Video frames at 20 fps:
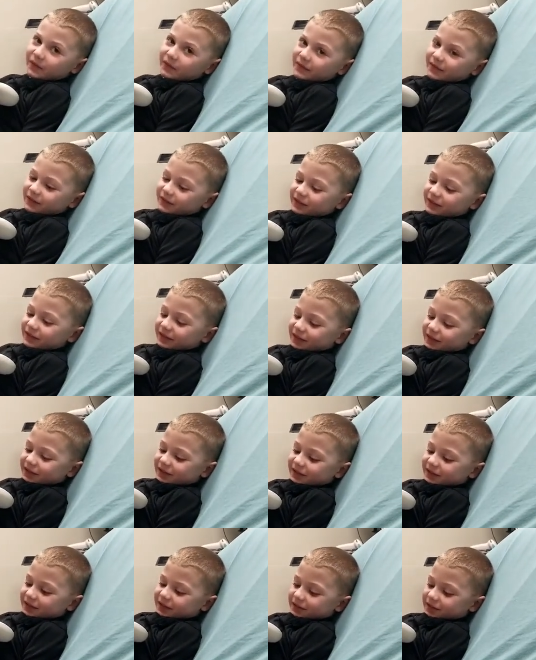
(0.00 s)

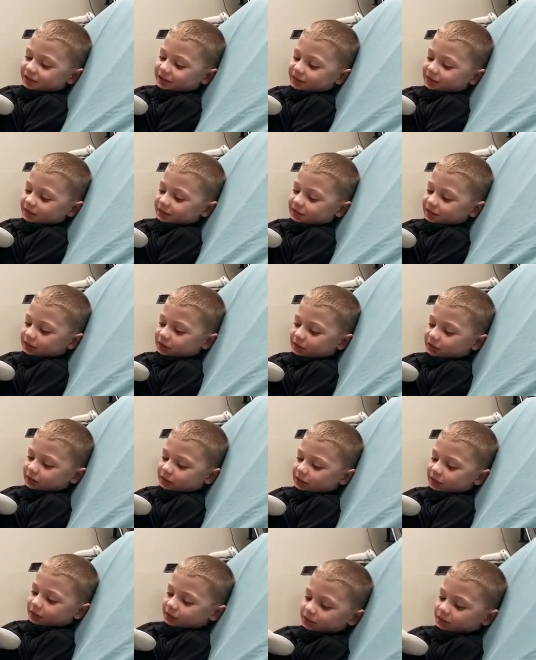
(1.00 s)
[no speech]